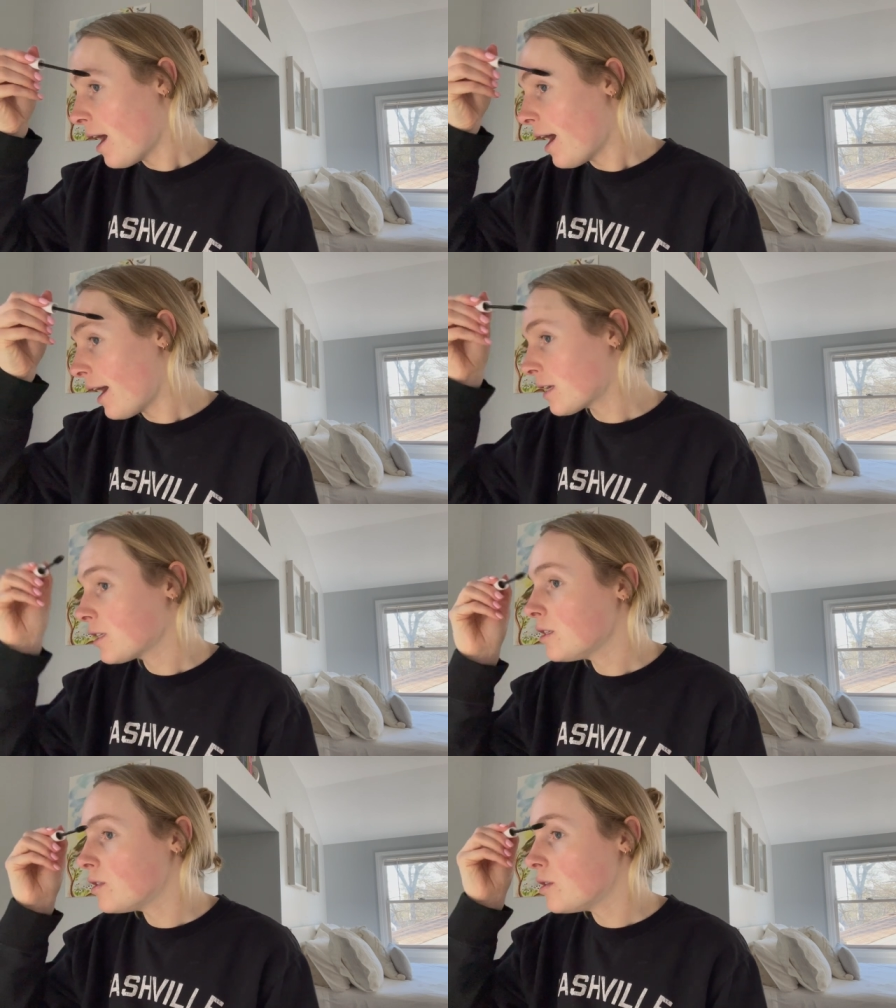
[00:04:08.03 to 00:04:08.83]
I
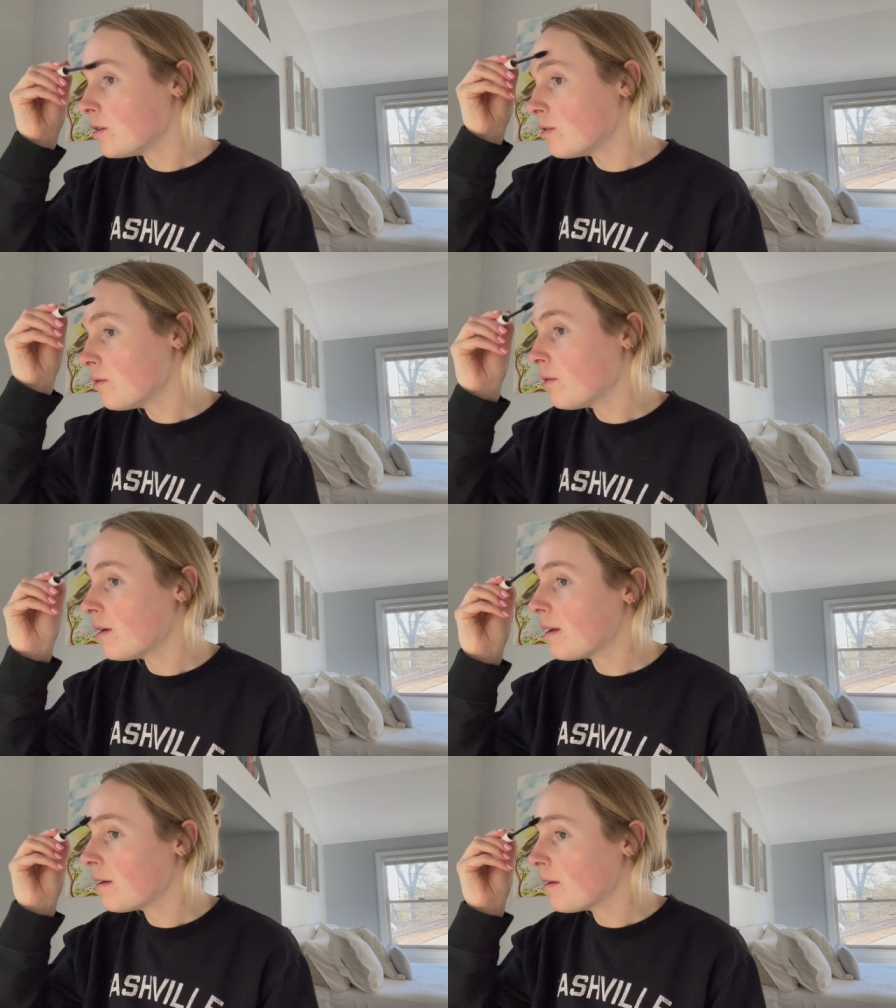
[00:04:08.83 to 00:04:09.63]
actually do
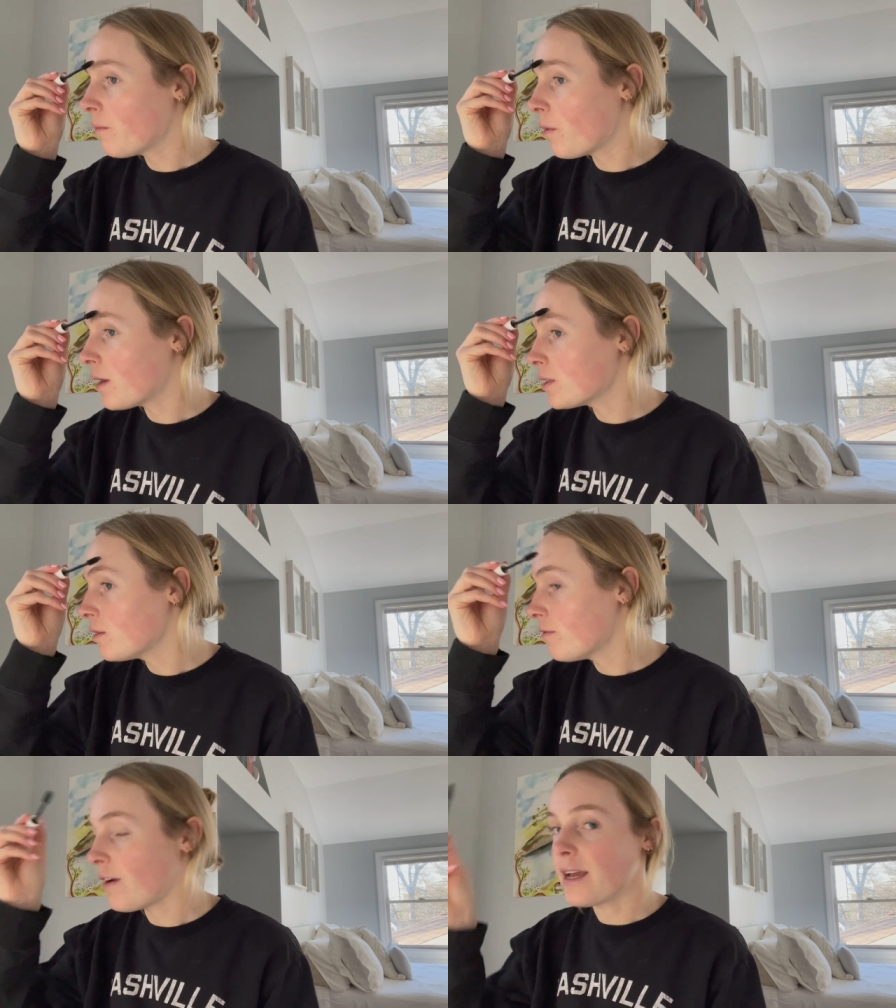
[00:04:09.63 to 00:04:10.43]
want
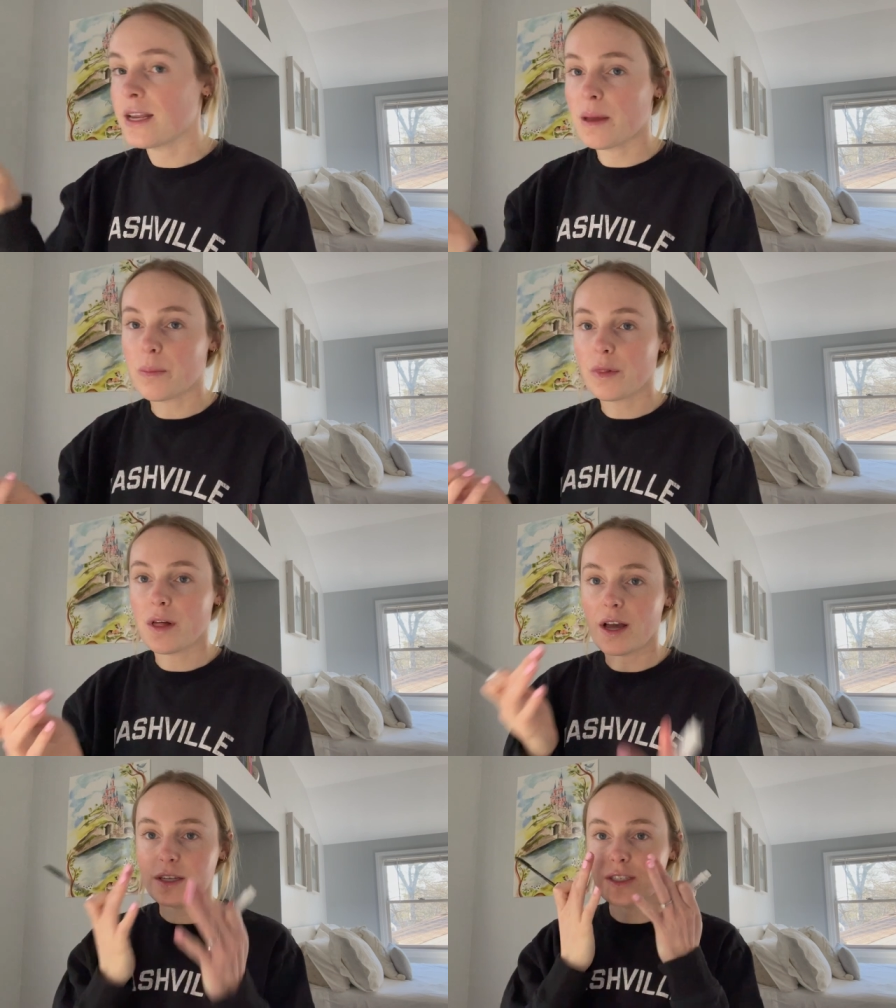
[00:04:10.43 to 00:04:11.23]
to find a
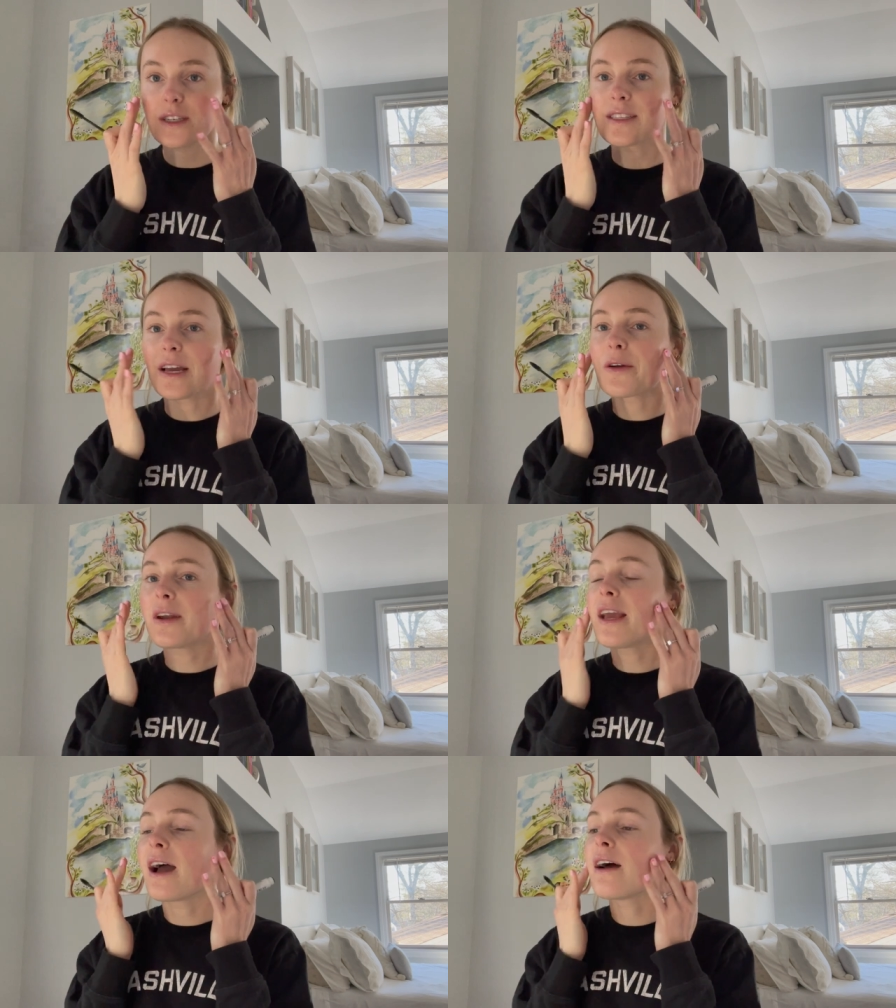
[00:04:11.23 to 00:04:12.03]
blush because I
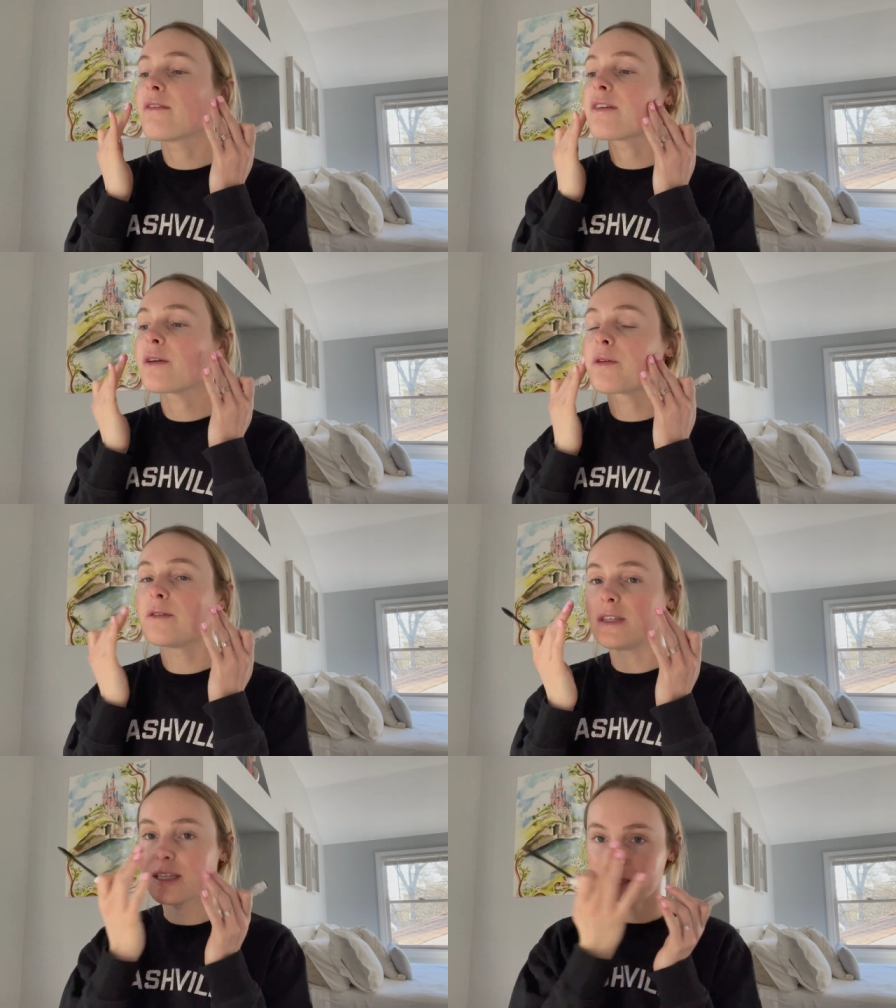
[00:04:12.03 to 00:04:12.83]
already have like
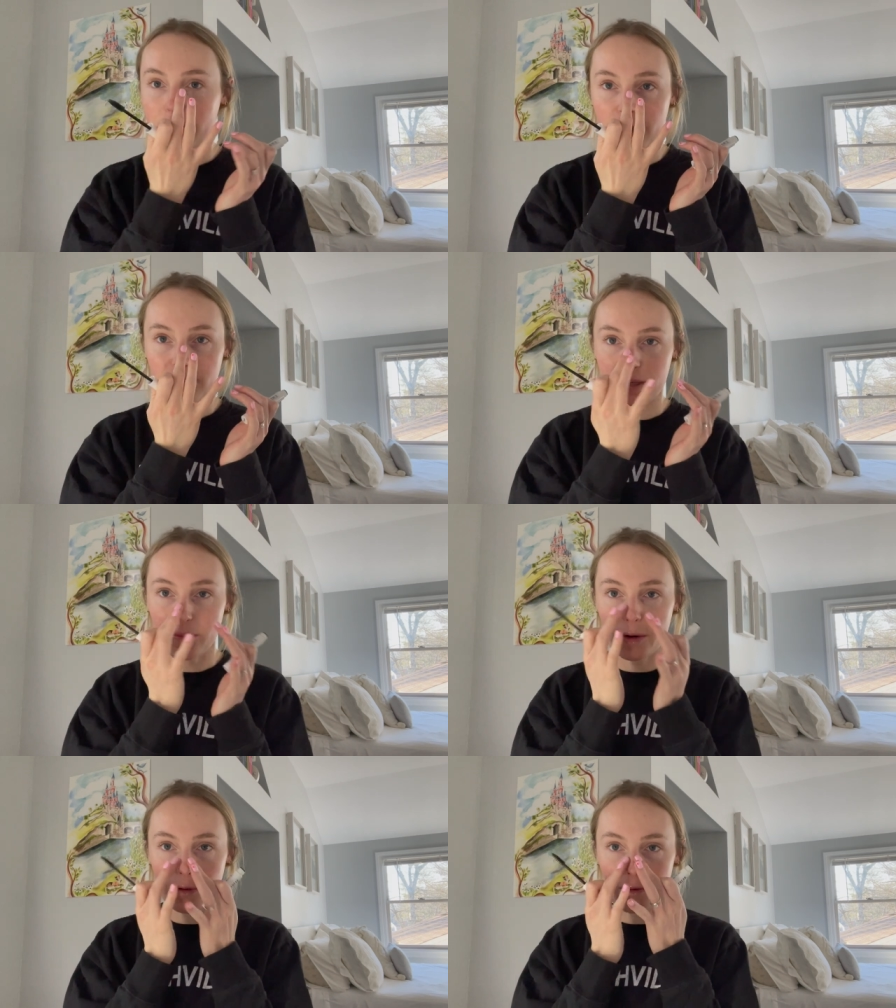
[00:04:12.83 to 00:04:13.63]
rosiness, but like to
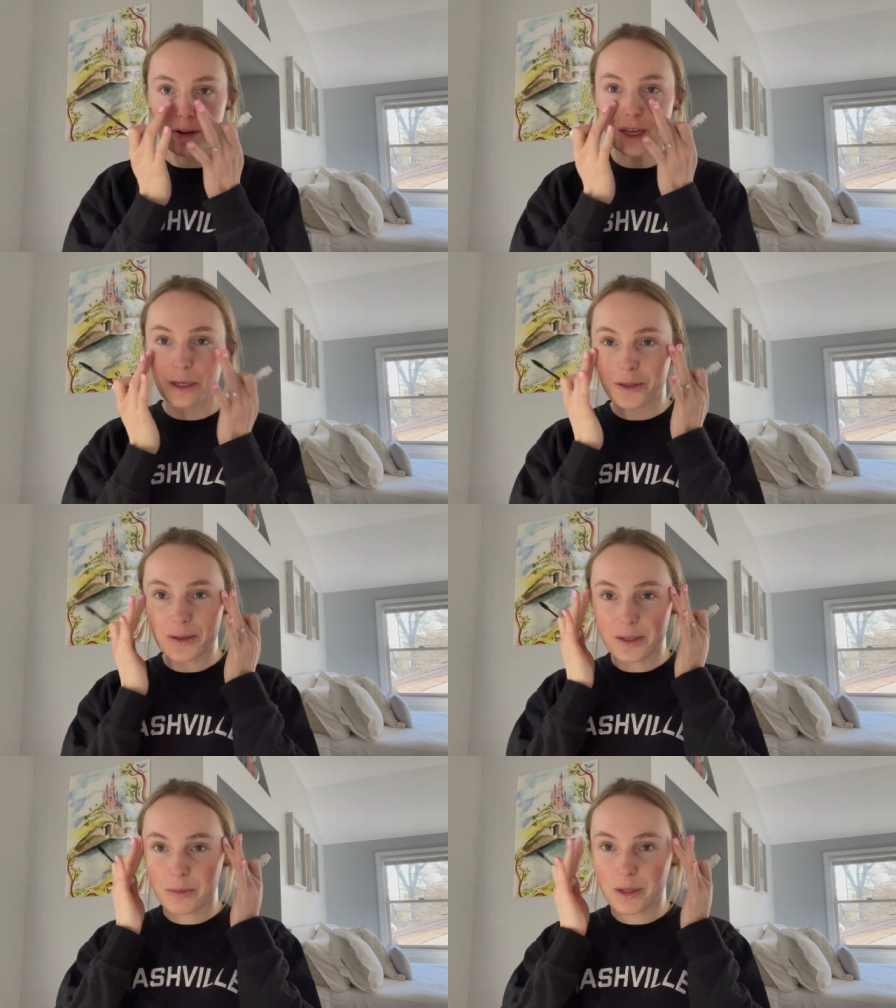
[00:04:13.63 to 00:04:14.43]
put over here so it
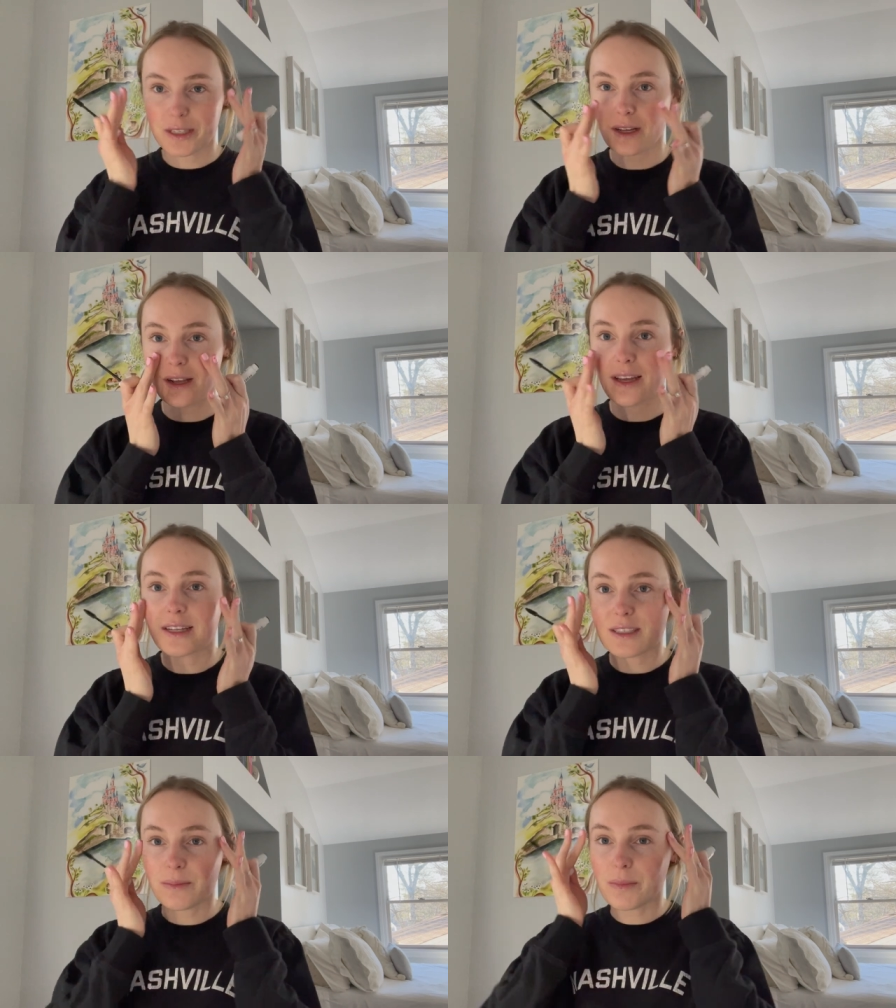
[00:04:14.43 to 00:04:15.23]
looks more
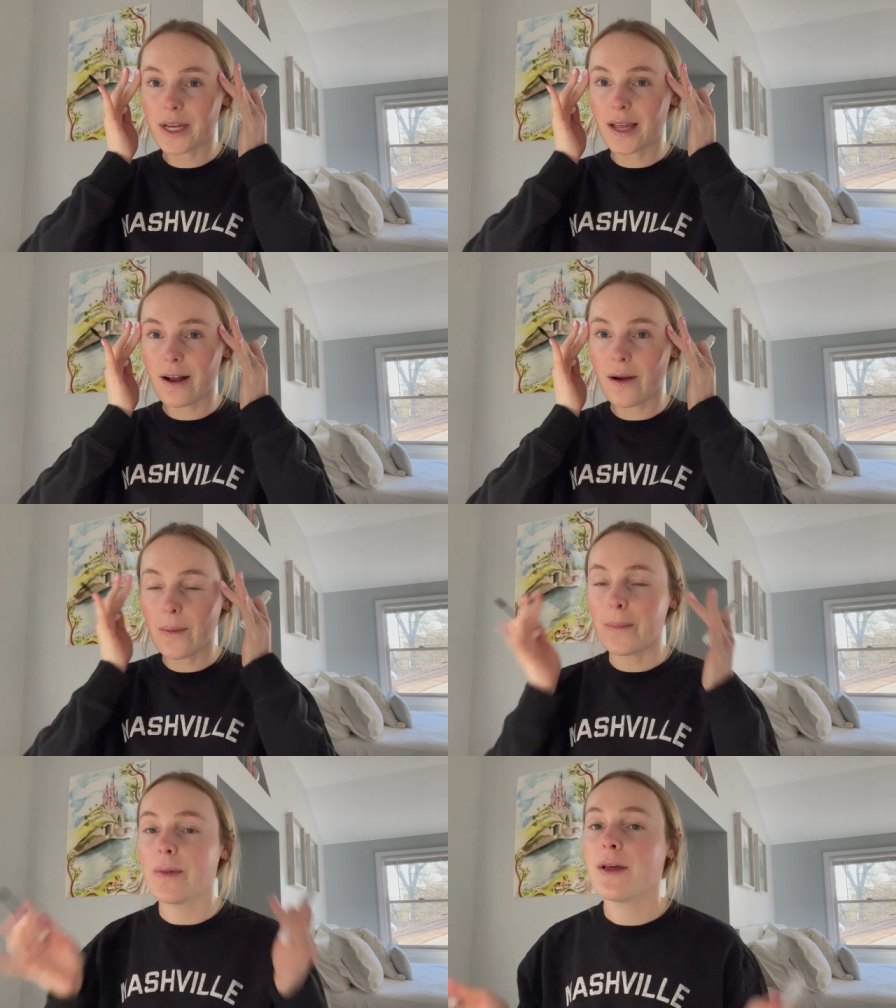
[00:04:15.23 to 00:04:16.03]
sun-kissed and bring it
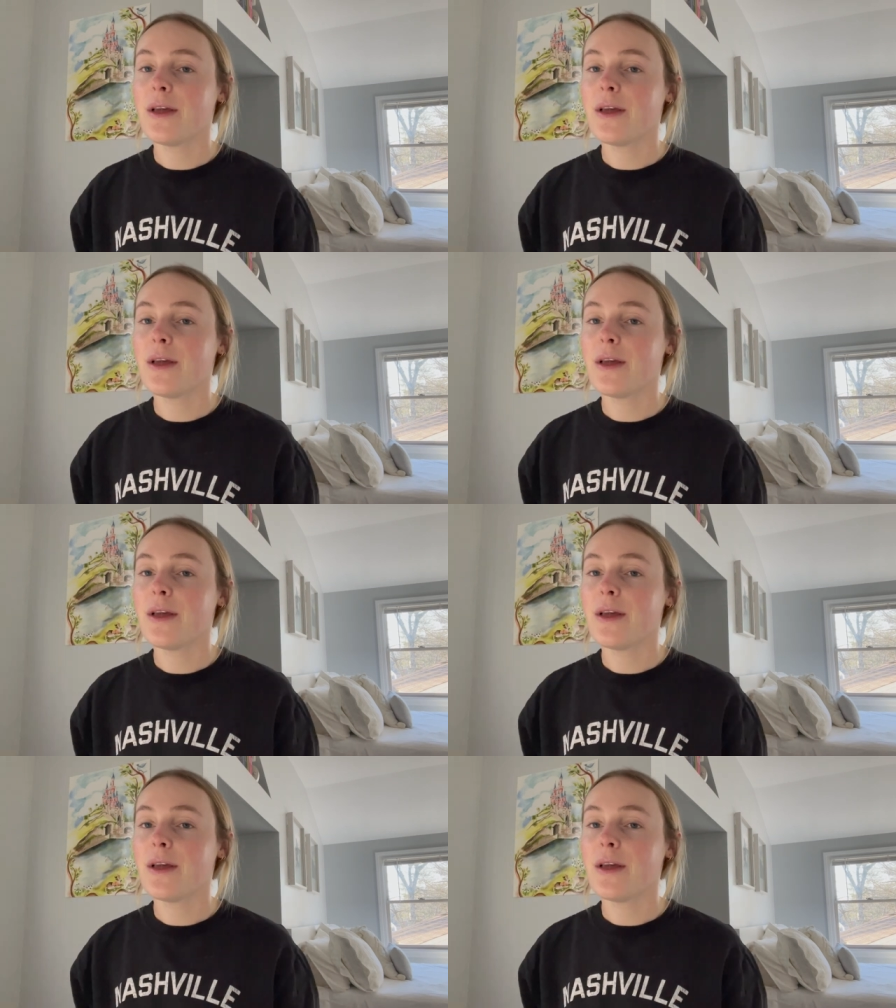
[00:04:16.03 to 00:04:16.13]
up,